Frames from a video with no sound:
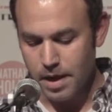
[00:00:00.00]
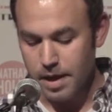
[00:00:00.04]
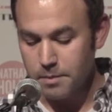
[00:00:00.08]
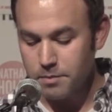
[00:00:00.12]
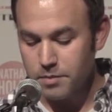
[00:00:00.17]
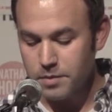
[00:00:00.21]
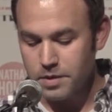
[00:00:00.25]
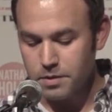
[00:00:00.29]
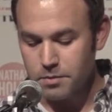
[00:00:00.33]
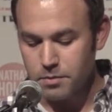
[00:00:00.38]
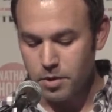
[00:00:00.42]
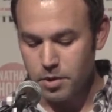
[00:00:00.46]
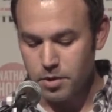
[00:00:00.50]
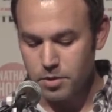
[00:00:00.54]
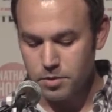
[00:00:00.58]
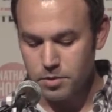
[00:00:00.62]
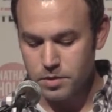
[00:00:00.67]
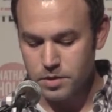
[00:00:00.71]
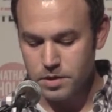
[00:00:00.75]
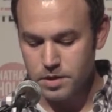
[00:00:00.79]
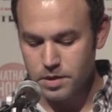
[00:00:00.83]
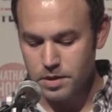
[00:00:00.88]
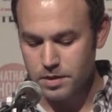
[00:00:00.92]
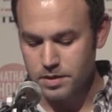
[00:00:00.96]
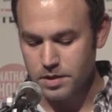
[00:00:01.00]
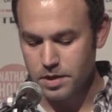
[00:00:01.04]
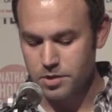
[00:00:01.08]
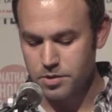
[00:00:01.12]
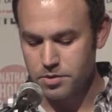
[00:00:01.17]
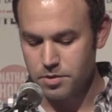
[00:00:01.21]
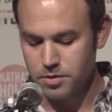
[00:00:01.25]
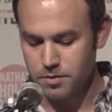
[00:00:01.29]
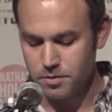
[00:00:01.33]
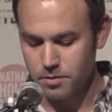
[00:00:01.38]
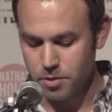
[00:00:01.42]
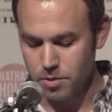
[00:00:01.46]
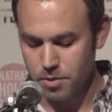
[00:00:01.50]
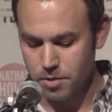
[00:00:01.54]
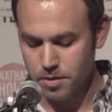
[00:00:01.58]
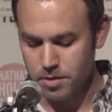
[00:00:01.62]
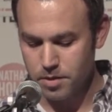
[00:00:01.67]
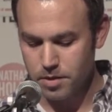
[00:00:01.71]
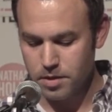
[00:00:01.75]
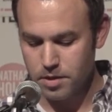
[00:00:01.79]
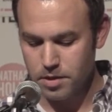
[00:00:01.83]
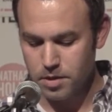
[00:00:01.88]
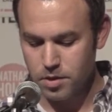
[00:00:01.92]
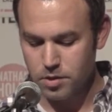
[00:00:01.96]
Empty roads as I drove
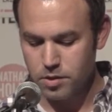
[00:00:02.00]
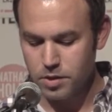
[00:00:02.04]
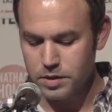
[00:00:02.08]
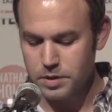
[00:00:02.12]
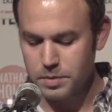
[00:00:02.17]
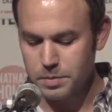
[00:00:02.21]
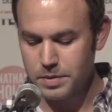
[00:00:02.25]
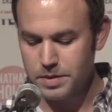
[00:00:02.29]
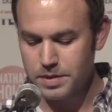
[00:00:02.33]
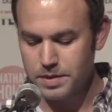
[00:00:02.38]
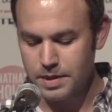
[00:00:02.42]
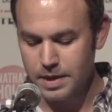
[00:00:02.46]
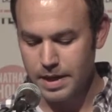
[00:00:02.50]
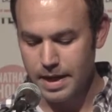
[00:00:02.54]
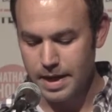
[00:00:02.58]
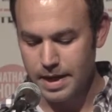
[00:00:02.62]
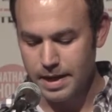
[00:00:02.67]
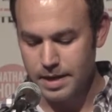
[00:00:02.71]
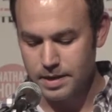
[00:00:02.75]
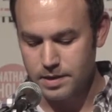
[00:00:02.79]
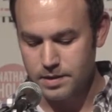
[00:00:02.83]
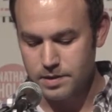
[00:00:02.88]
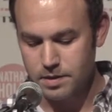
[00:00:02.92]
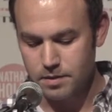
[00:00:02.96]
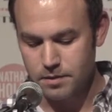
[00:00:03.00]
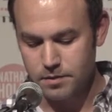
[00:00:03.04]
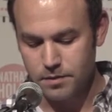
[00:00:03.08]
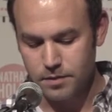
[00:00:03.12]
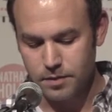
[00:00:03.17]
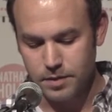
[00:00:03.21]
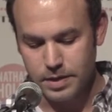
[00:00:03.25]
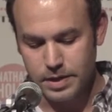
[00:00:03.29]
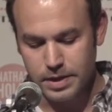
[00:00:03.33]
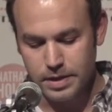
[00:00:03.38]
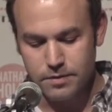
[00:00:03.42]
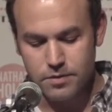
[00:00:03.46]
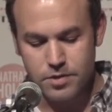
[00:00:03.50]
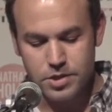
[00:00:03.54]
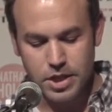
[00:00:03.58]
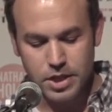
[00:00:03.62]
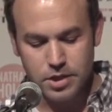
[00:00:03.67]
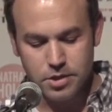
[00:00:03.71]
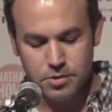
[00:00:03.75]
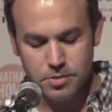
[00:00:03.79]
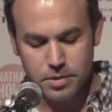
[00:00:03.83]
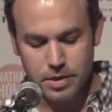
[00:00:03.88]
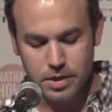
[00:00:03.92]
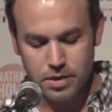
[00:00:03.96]
north, crisp skies free of
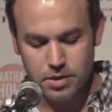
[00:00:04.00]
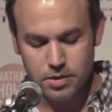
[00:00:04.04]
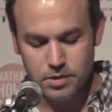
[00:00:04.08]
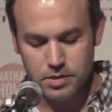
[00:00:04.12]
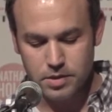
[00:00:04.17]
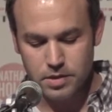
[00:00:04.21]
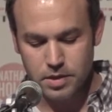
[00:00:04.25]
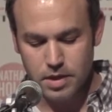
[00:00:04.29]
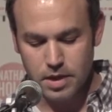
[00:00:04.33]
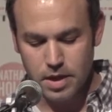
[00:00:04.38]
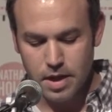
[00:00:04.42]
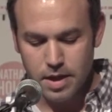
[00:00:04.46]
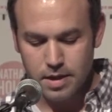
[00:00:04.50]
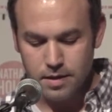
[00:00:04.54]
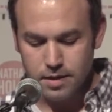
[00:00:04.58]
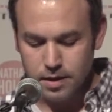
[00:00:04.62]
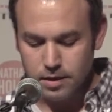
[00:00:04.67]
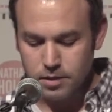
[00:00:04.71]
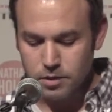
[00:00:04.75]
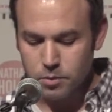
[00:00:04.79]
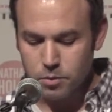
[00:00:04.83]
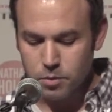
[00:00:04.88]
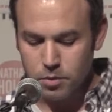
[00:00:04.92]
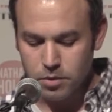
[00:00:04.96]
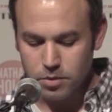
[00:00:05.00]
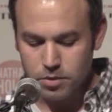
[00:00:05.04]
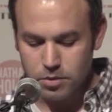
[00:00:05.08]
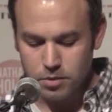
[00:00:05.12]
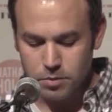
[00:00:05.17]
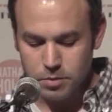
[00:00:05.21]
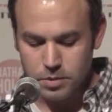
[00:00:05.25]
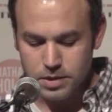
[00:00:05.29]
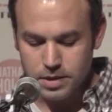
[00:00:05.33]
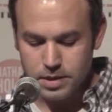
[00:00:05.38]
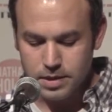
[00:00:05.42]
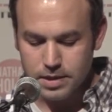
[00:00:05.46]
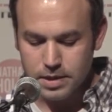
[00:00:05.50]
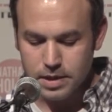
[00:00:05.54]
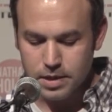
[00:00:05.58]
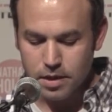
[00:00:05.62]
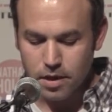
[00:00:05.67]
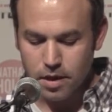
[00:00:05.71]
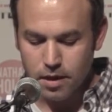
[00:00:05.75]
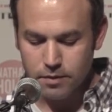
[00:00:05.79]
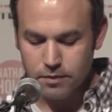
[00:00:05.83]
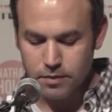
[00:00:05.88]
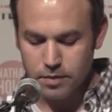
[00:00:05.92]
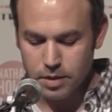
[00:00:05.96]
jet trails, like the world was indeed
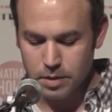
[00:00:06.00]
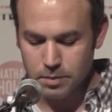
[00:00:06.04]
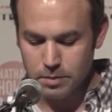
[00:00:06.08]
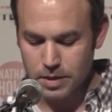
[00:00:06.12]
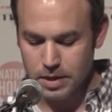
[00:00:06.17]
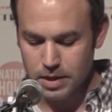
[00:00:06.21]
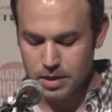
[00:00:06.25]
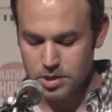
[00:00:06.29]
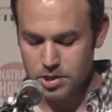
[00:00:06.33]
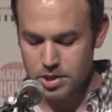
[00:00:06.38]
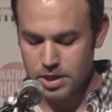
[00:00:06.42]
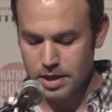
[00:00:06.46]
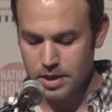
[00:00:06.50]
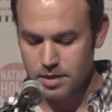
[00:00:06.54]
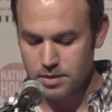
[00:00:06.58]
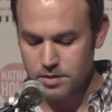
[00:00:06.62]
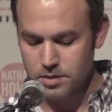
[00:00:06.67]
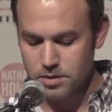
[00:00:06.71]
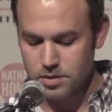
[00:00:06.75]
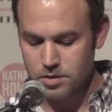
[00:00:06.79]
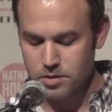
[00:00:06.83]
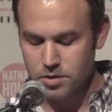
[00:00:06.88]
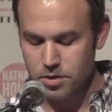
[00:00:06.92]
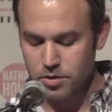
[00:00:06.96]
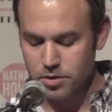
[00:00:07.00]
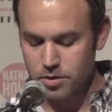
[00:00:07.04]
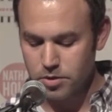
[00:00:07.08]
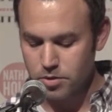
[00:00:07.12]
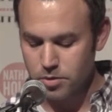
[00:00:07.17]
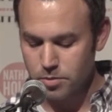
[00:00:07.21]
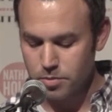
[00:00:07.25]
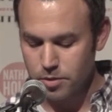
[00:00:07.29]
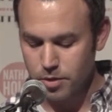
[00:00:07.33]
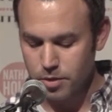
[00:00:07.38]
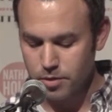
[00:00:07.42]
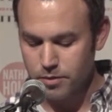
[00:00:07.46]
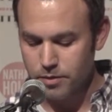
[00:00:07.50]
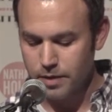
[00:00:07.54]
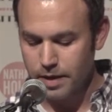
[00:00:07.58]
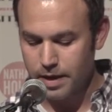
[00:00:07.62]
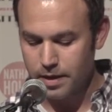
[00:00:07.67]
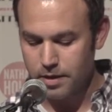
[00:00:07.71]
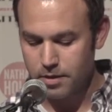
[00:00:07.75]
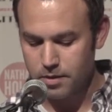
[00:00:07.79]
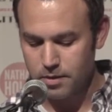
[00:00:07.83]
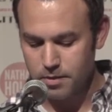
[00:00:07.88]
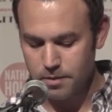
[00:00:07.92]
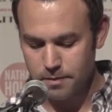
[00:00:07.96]
offering me a chance to start a new
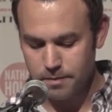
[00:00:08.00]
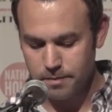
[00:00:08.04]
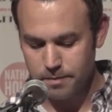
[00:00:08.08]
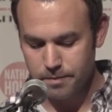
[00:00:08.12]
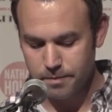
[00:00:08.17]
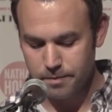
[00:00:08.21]
profile.